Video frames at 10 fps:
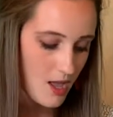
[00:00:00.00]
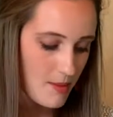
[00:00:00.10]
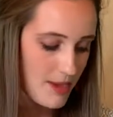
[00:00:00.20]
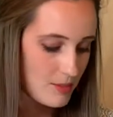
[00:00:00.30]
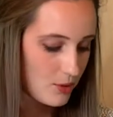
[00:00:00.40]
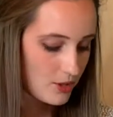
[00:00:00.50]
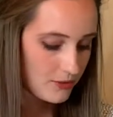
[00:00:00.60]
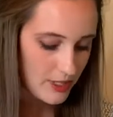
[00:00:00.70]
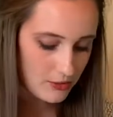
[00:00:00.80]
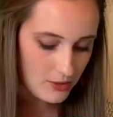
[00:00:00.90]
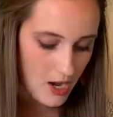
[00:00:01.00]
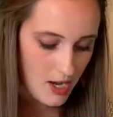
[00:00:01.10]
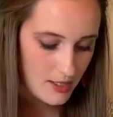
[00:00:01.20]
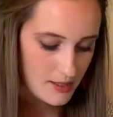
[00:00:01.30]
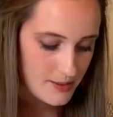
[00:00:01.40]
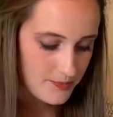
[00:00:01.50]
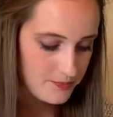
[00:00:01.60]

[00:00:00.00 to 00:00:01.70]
Metamorphic rocks,